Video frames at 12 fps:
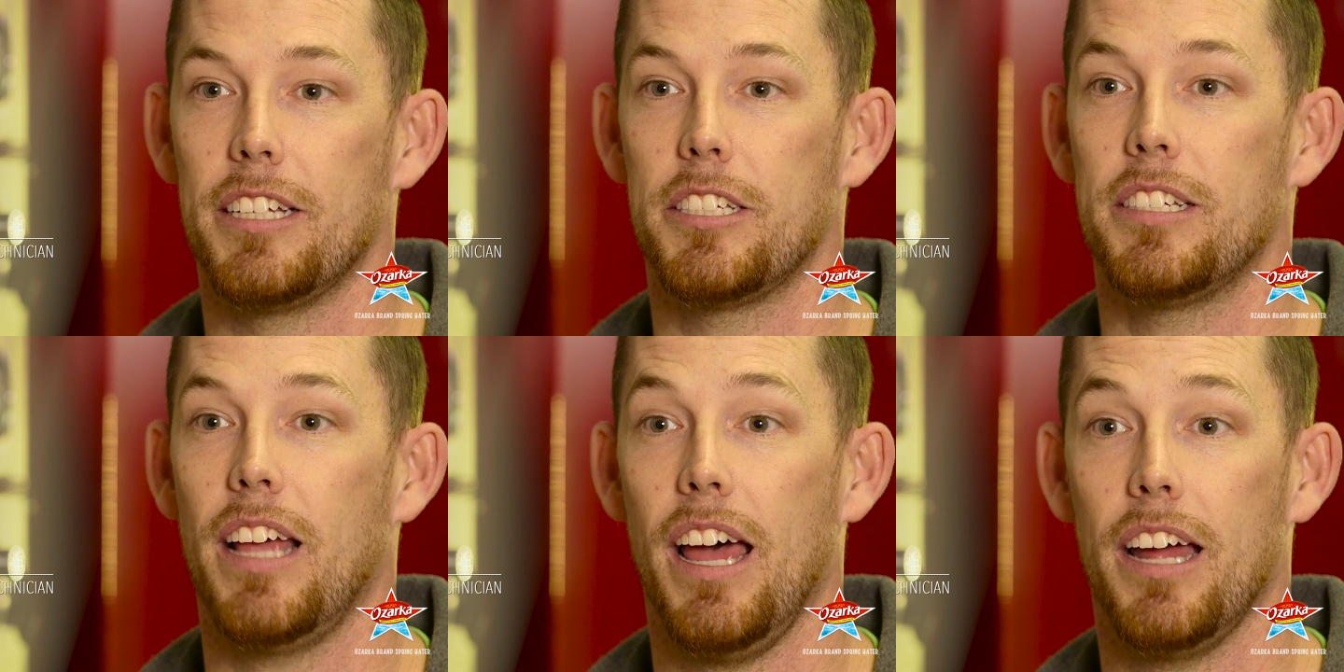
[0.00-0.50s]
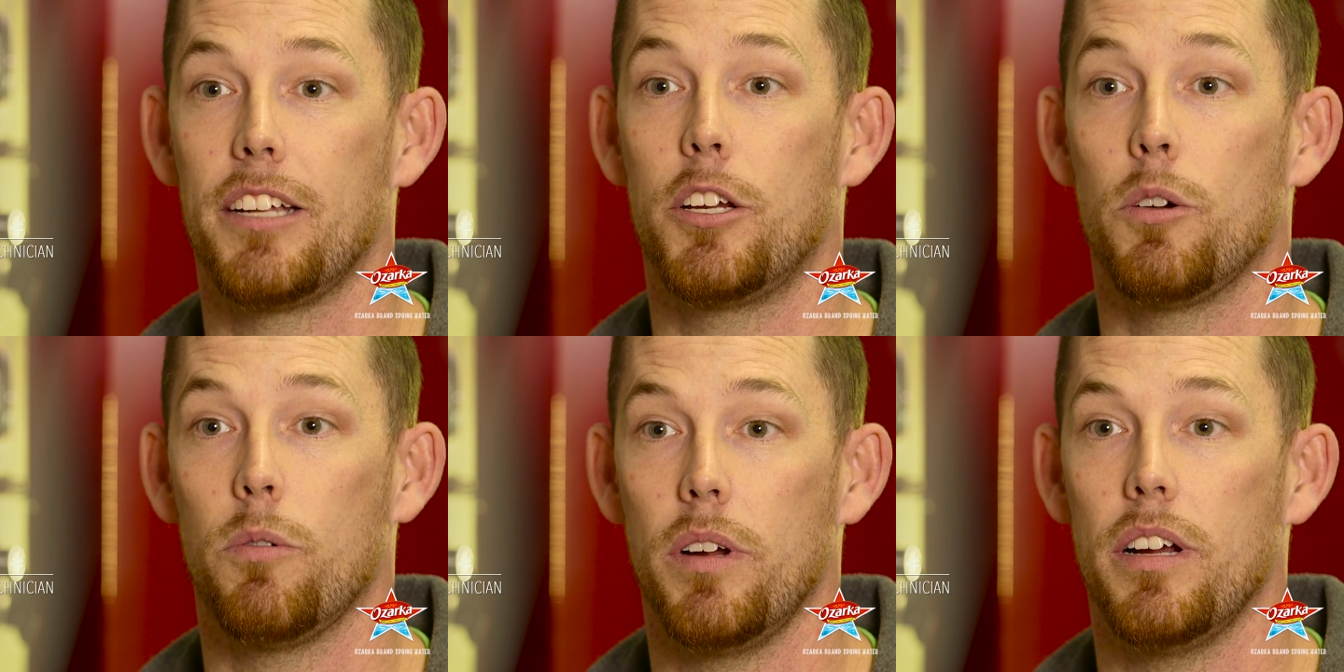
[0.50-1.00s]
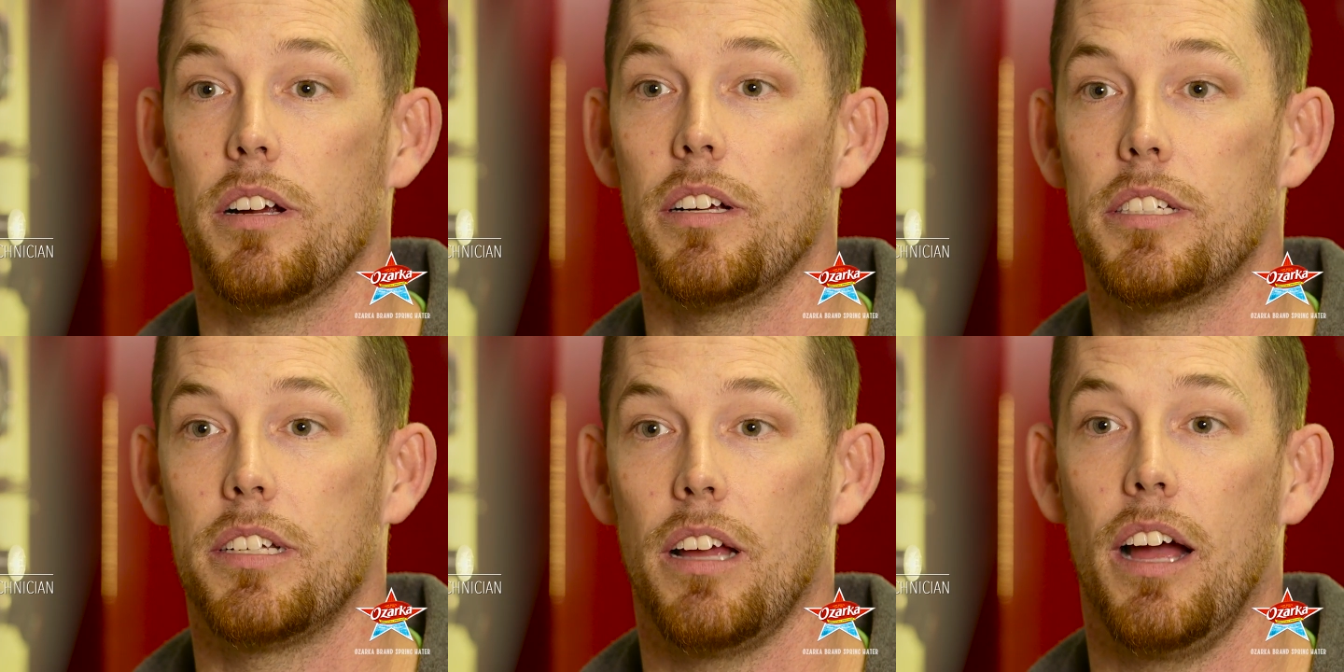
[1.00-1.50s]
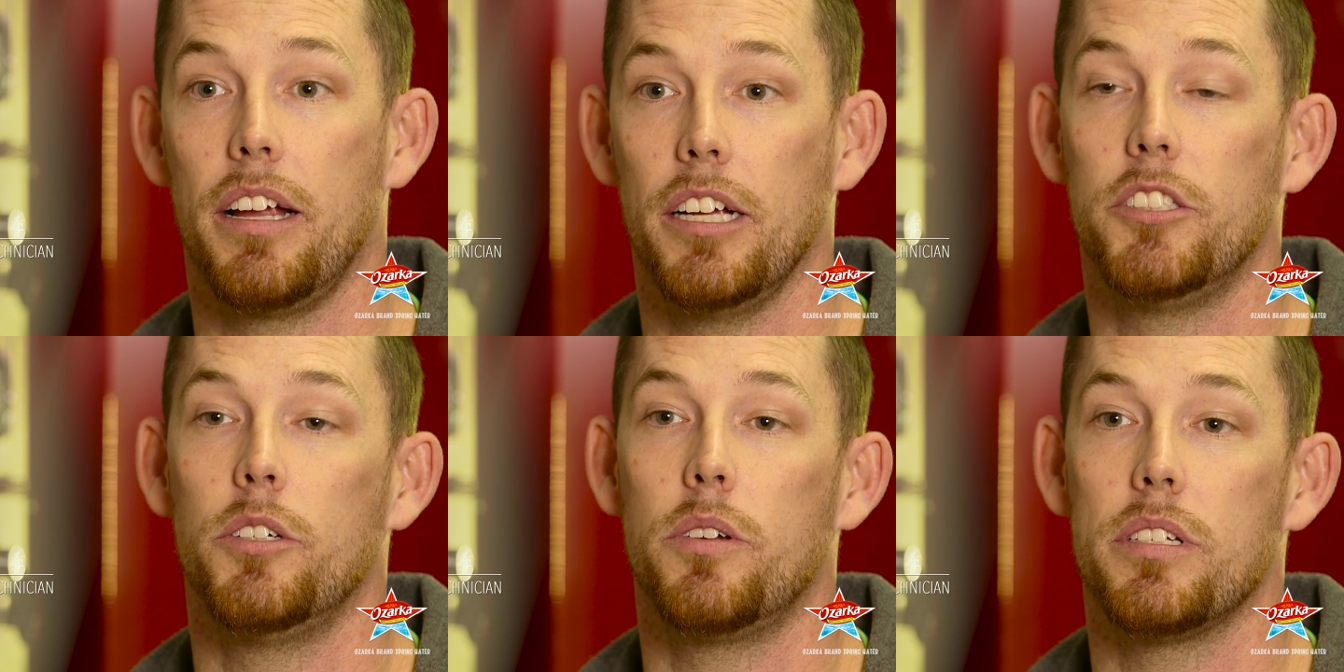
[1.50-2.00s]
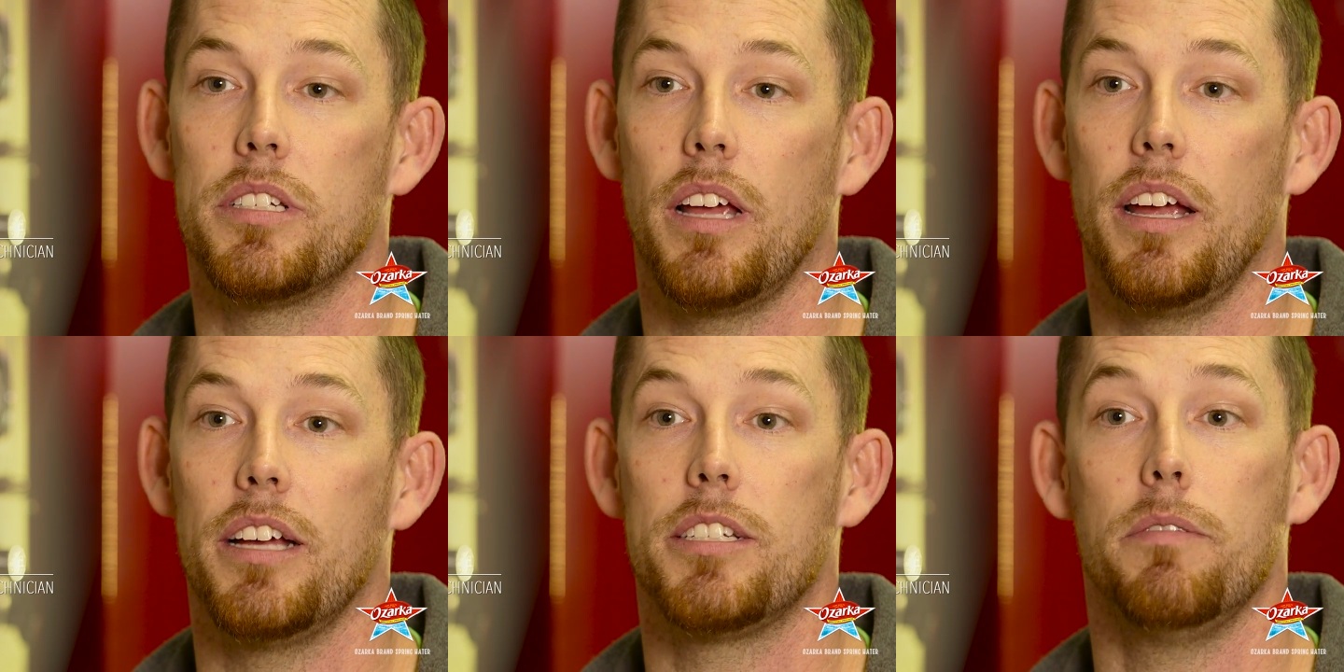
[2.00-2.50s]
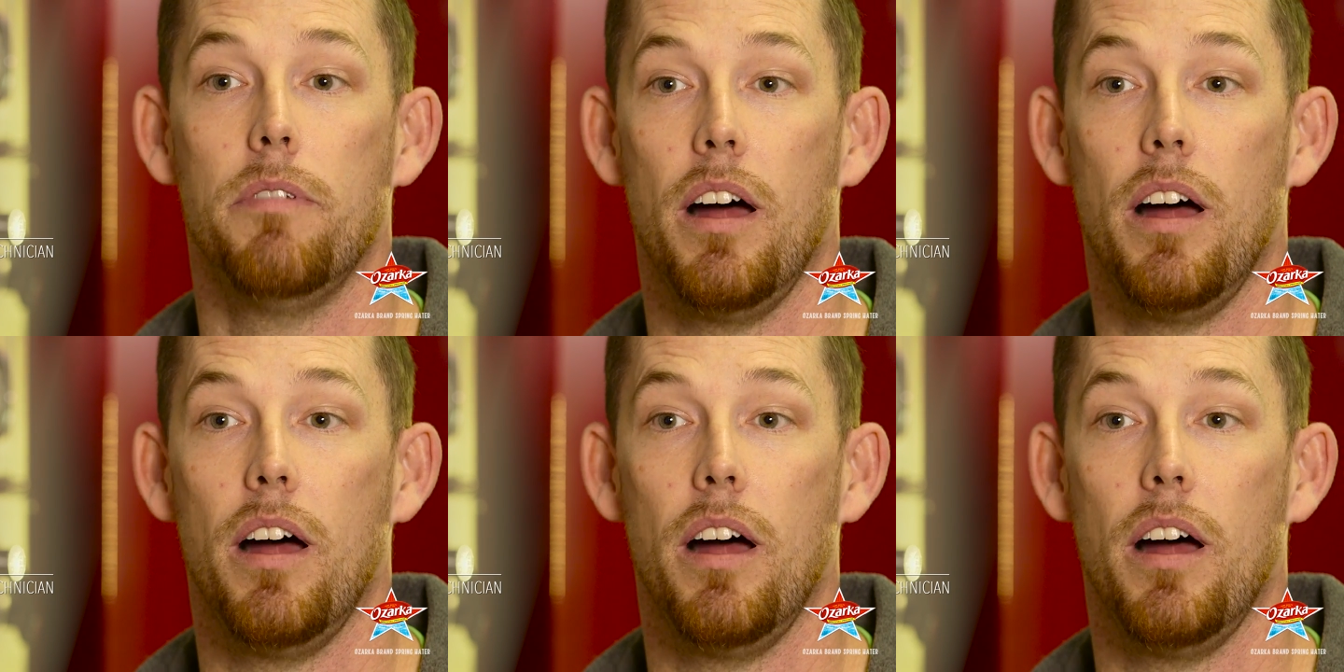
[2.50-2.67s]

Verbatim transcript: a side career, as I guess you could say, as a